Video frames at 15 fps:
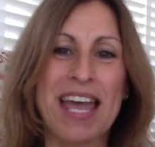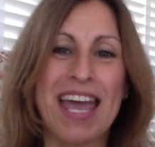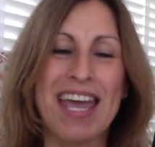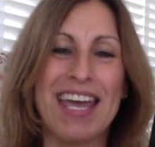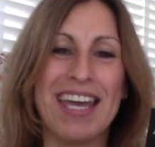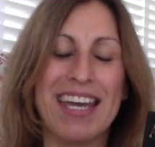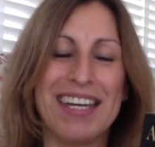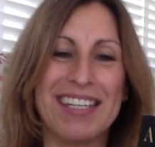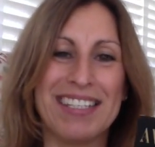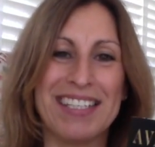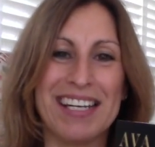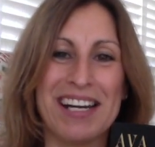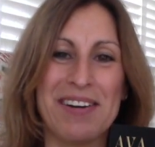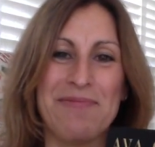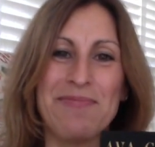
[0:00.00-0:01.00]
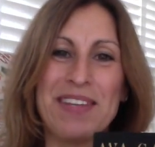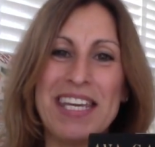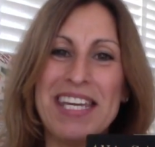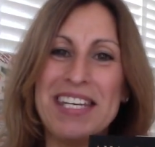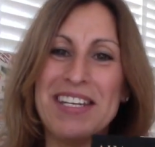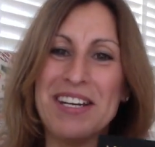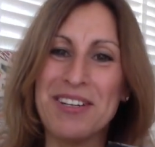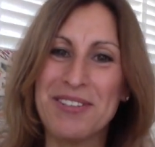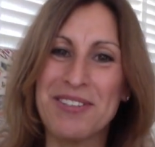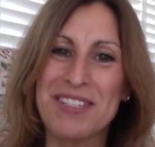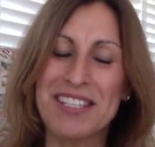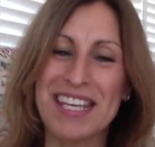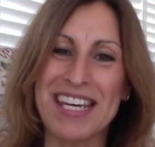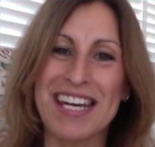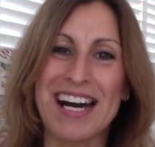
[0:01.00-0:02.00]
And um, he
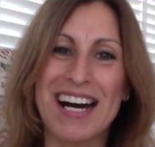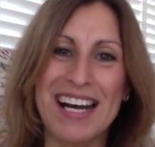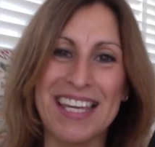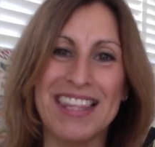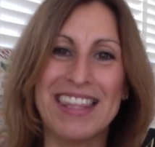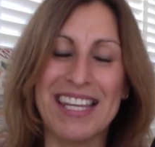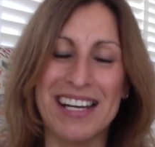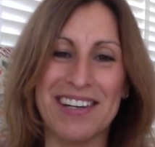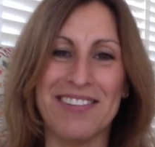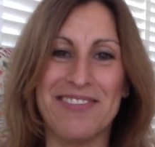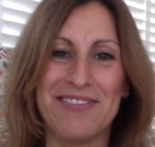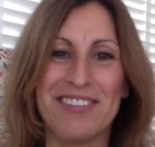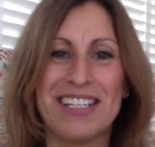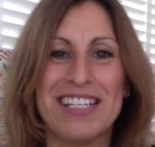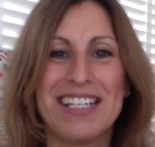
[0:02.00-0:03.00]
knows that I love